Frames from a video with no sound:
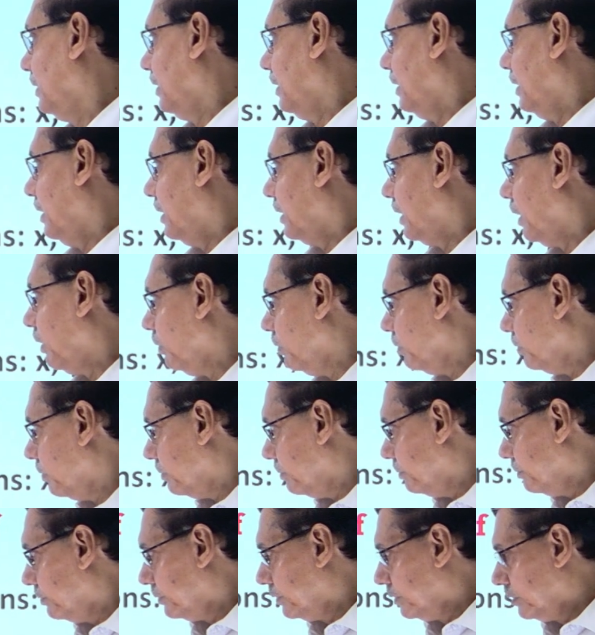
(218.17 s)
Now,
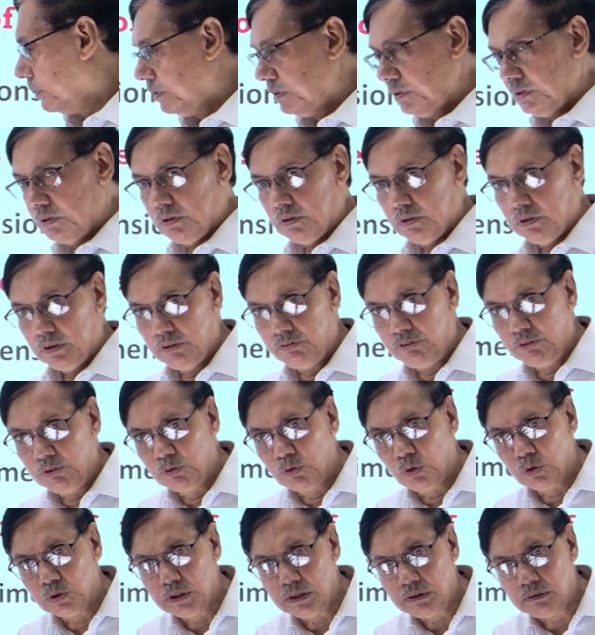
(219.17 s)
if you know
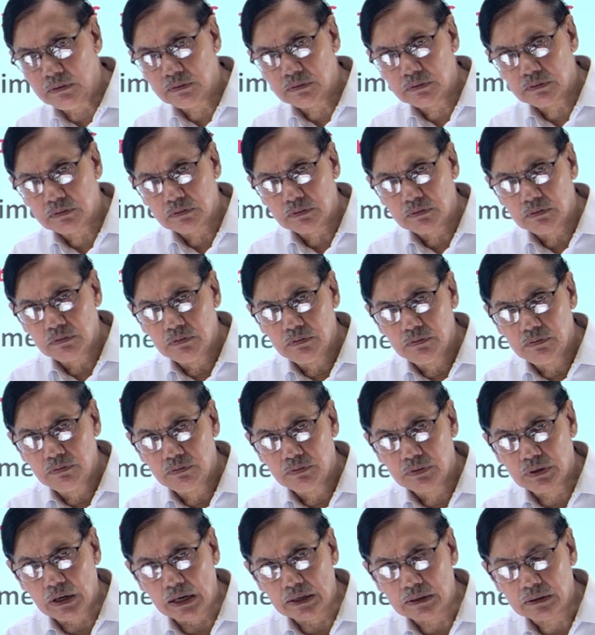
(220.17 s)
the
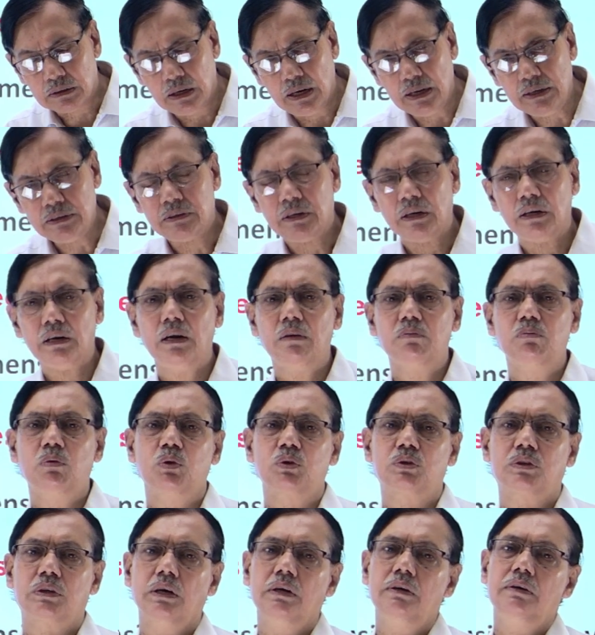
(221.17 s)
translational
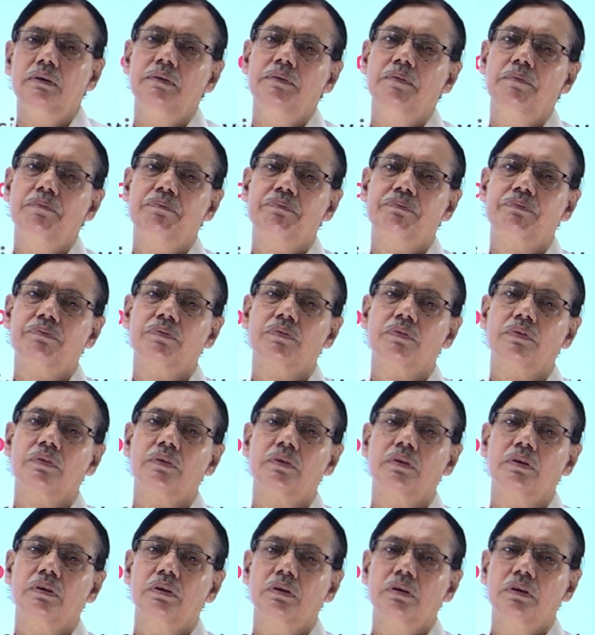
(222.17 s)
motion,
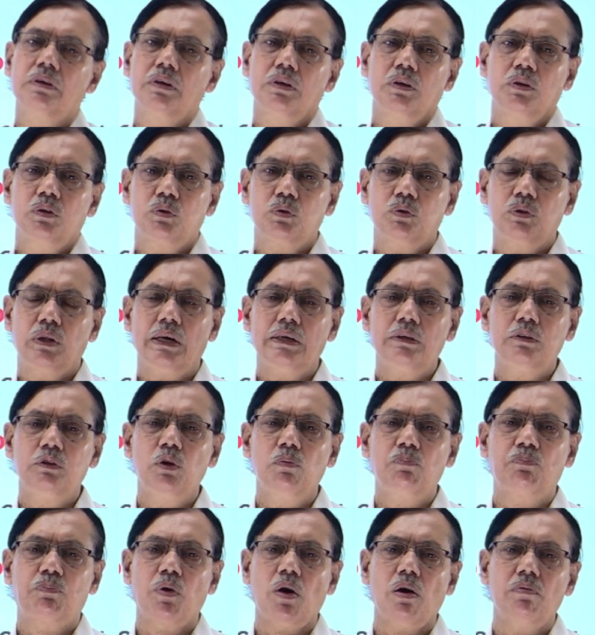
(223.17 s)
so there is no
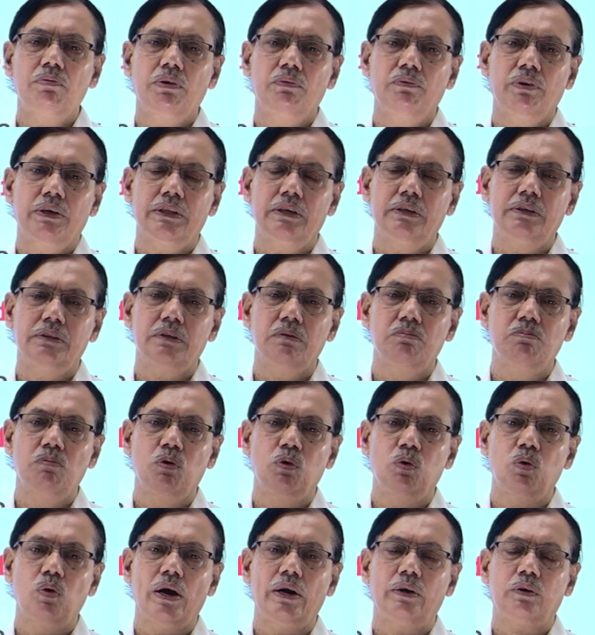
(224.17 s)
problem whether it is a
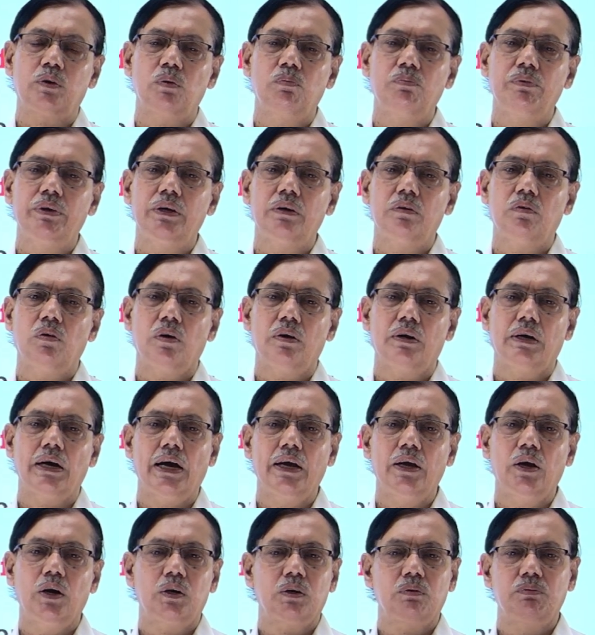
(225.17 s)
monoatomic or
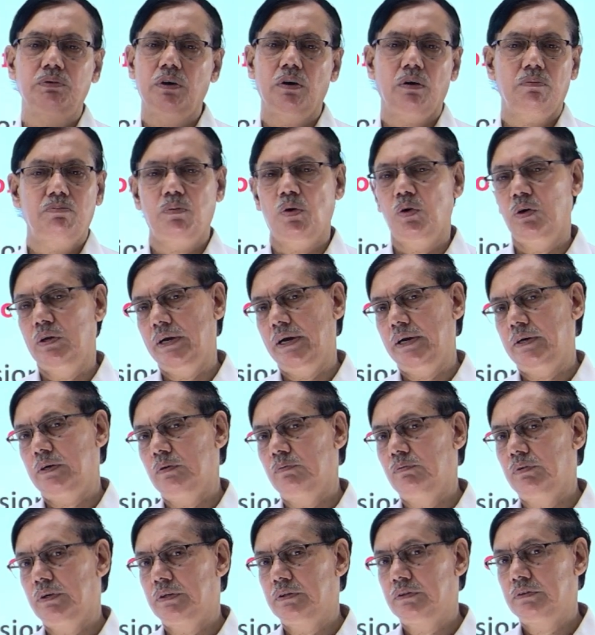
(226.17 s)
diatomic or polyatomic.